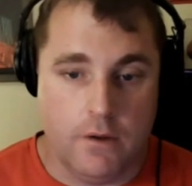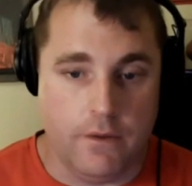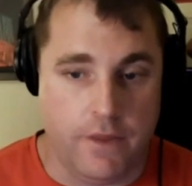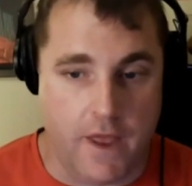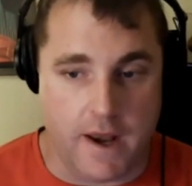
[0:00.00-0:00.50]

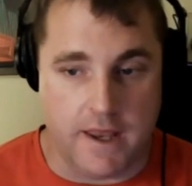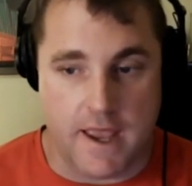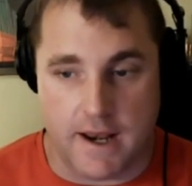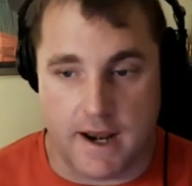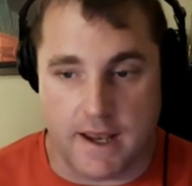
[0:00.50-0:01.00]
that he
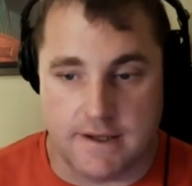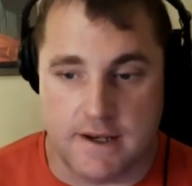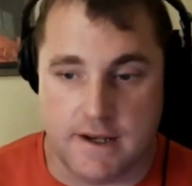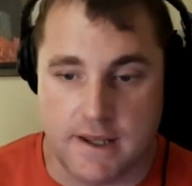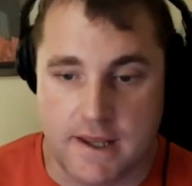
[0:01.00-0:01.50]
had an
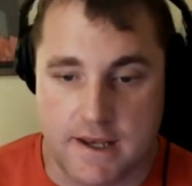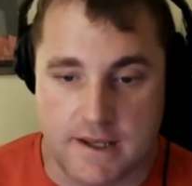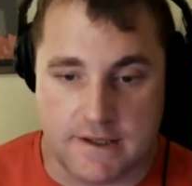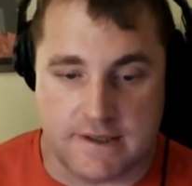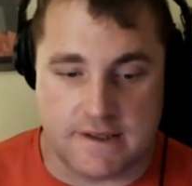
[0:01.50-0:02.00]
identity. He
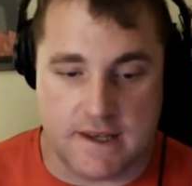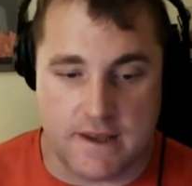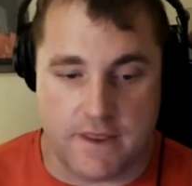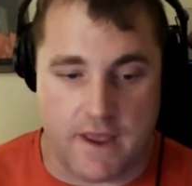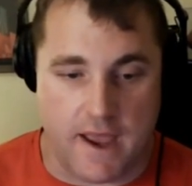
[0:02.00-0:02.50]
didn't
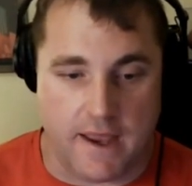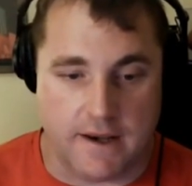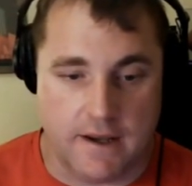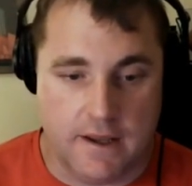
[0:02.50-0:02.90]
see that